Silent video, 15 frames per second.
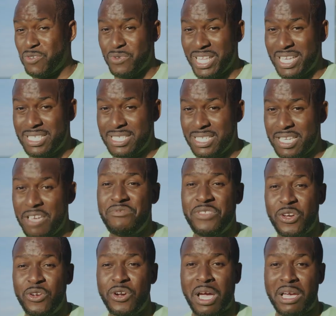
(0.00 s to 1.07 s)
releases if they're
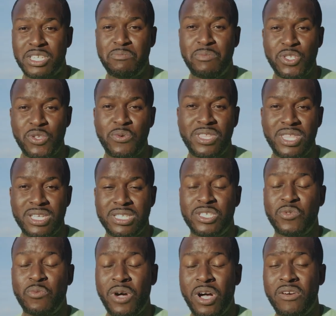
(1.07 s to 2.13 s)
going to actually be doing this
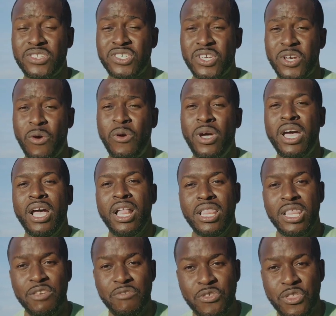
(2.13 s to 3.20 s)
as well. So
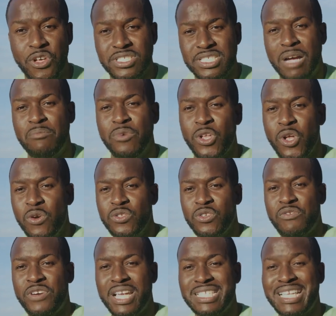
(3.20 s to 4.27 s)
leave your thoughts down below. Don't
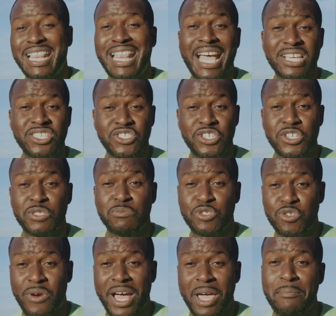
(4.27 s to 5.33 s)
forget to like, share,
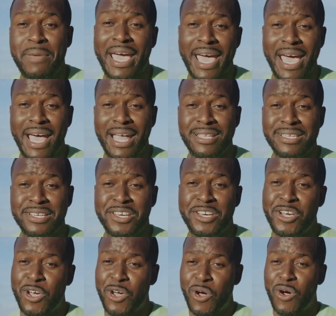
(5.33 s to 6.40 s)
subscribe, and
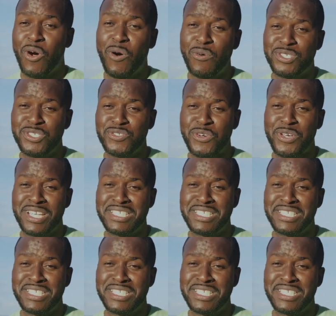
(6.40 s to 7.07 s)
always enjoy your